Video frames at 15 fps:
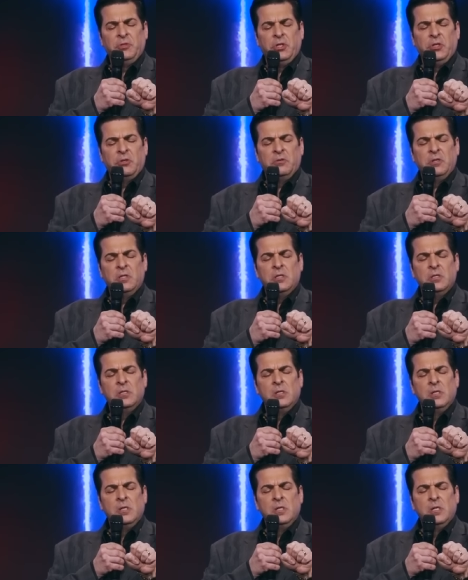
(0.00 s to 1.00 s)
you,
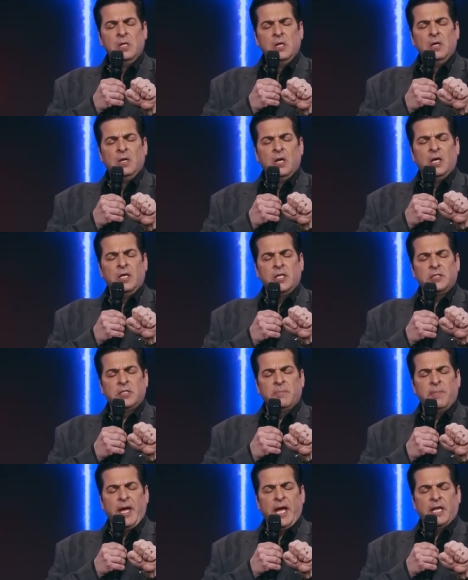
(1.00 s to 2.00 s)
and it
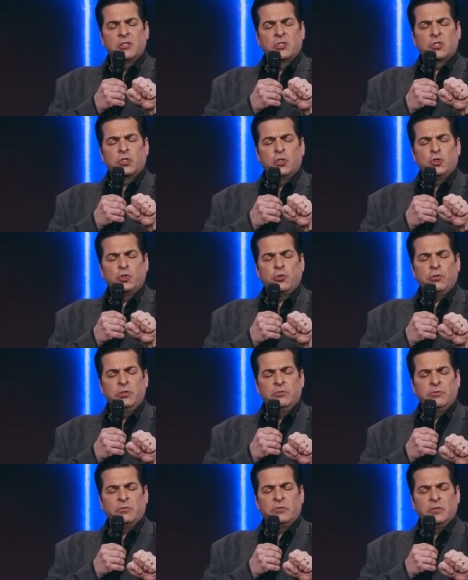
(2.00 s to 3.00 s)
demands the
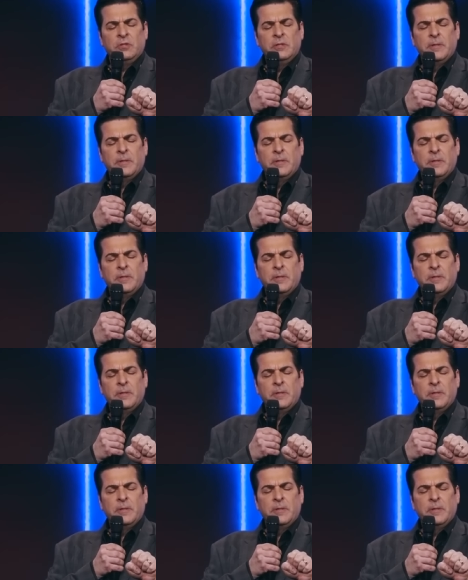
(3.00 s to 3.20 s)
truth.